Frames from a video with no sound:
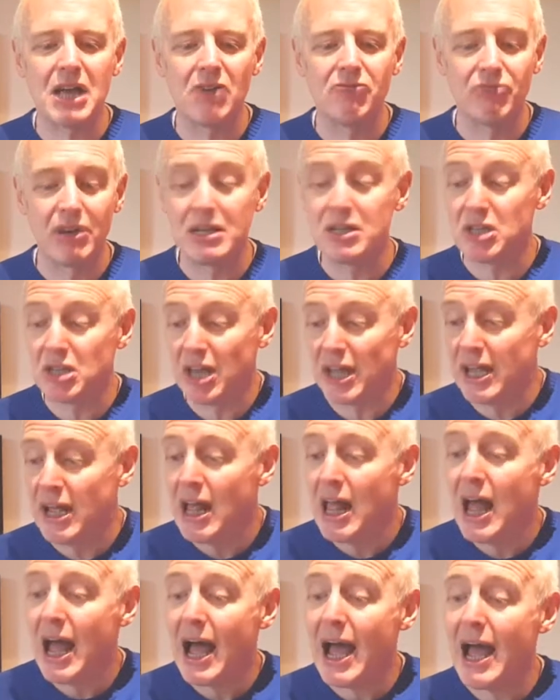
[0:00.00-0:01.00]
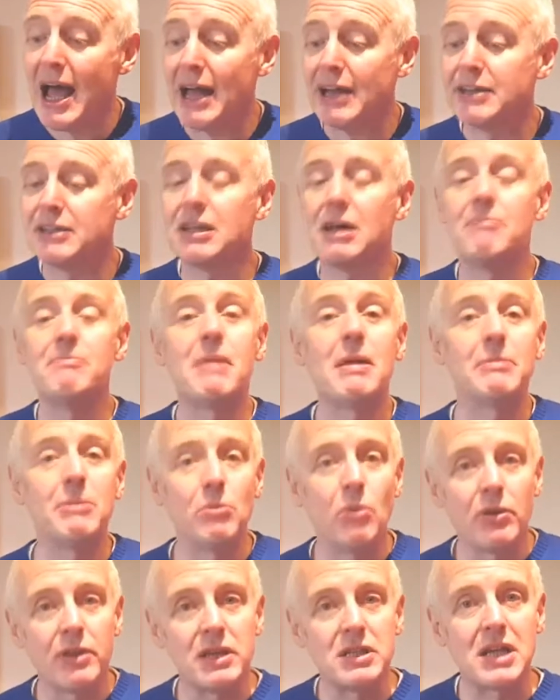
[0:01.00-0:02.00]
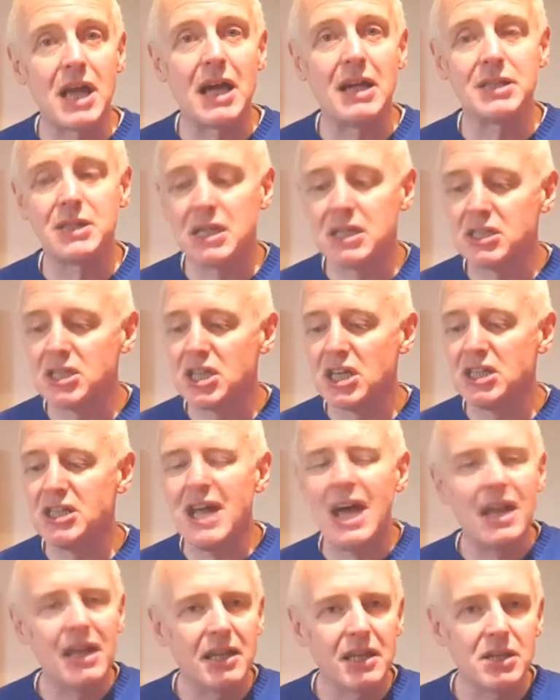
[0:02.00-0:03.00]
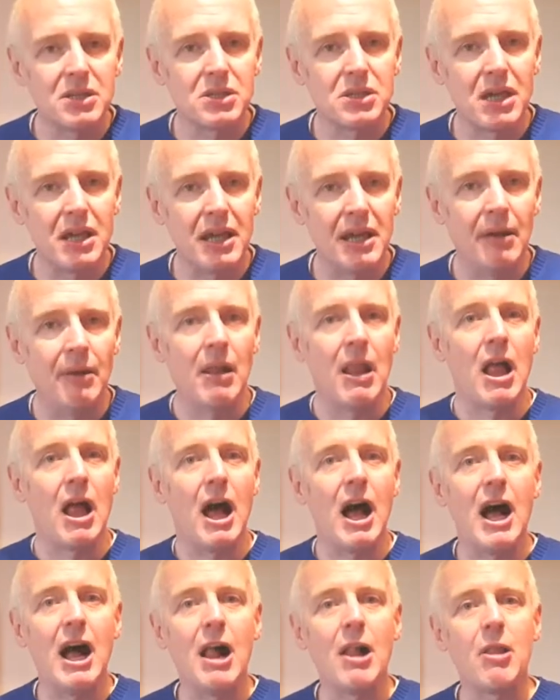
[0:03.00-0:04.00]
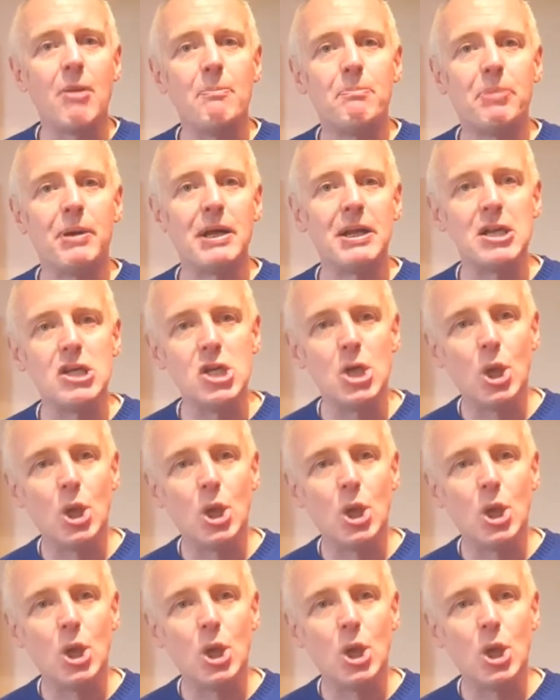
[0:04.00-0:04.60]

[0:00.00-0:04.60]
recently, and maybe what this has is the delicacy, but